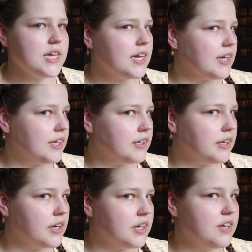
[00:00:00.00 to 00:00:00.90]
And
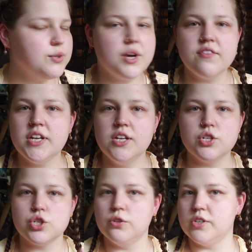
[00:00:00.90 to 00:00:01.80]
if you have any
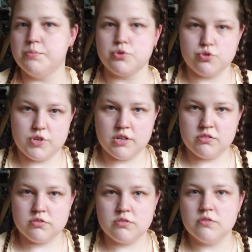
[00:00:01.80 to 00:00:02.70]
additional tips or
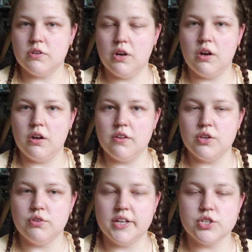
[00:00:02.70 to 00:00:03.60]
tricks that
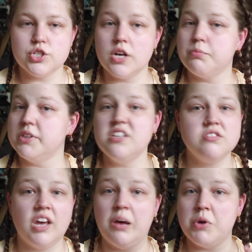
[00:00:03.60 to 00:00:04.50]
you'd like to share,
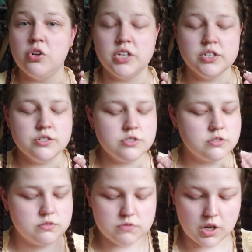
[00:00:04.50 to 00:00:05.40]
please, I'm all
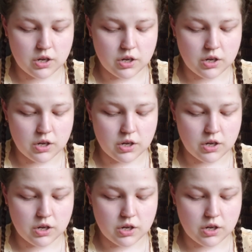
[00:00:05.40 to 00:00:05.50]
ears.